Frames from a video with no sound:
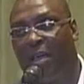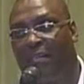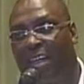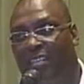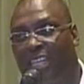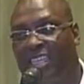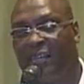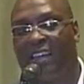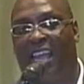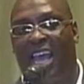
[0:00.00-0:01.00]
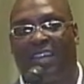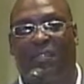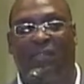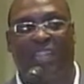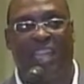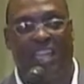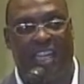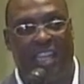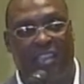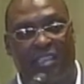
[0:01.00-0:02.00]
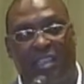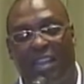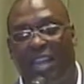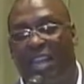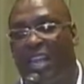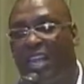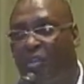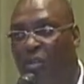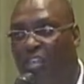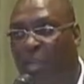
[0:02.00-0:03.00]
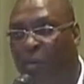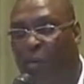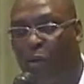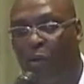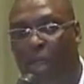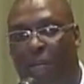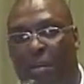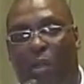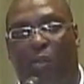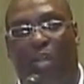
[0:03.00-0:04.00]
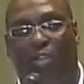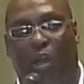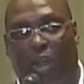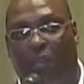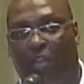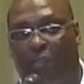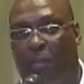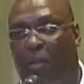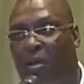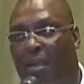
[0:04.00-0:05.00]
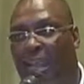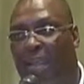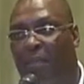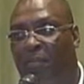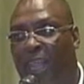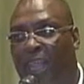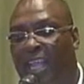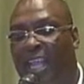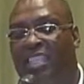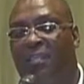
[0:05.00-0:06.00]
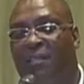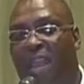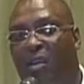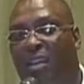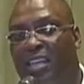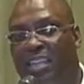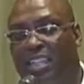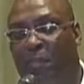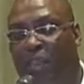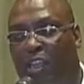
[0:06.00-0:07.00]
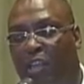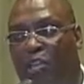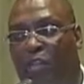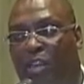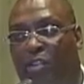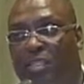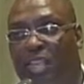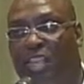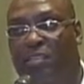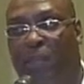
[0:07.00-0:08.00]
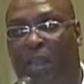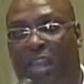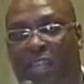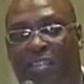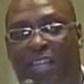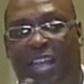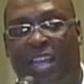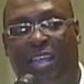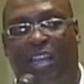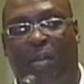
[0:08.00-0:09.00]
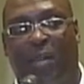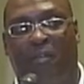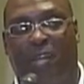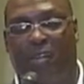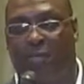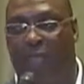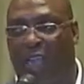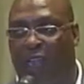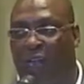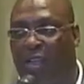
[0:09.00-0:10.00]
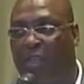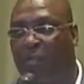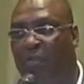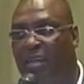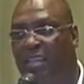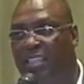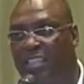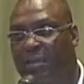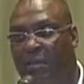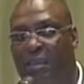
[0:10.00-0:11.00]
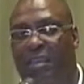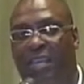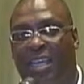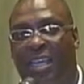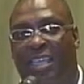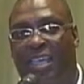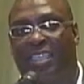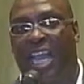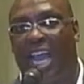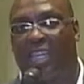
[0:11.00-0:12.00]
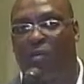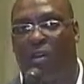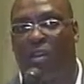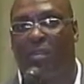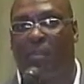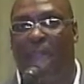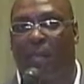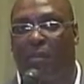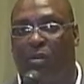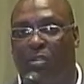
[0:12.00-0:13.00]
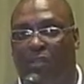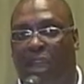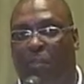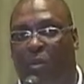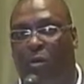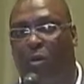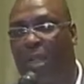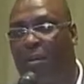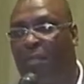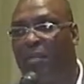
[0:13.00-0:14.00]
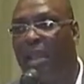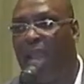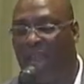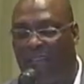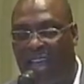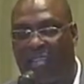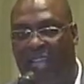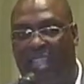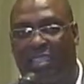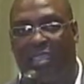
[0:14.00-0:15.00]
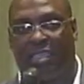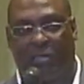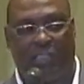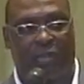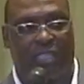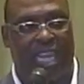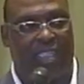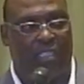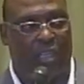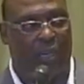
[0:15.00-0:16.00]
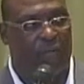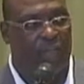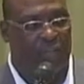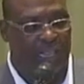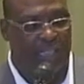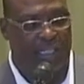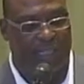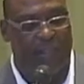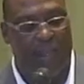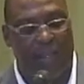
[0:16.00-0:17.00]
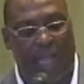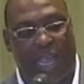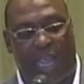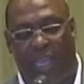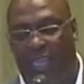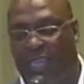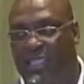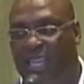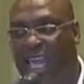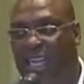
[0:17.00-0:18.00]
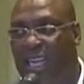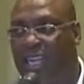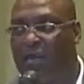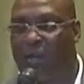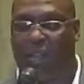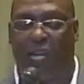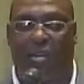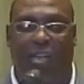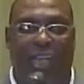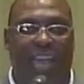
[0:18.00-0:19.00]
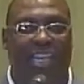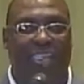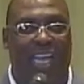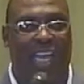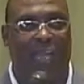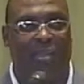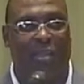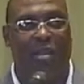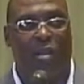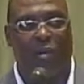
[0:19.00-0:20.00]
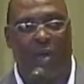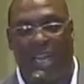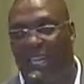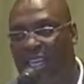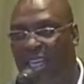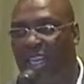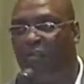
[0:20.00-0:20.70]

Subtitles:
of our foundation for the last 15 years. During the summer program, he runs all of our football camp. He's a very disciplined coach. When you see his players, they're going to be very respectful. They're going to be very disciplined. This guy is one of the backbones of our program, our foundation, the Demetrious Johnson Charitable Foundation. And he's a guy that I depend on a lot of times when I need to get